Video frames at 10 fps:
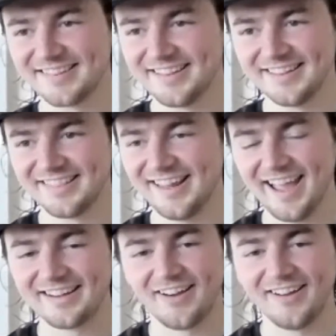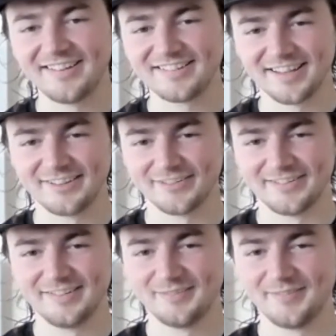then I had eye anyway,
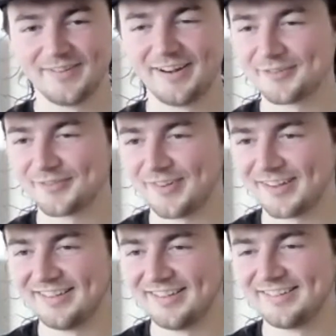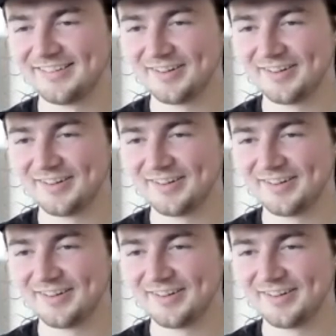surgery when I was fucking.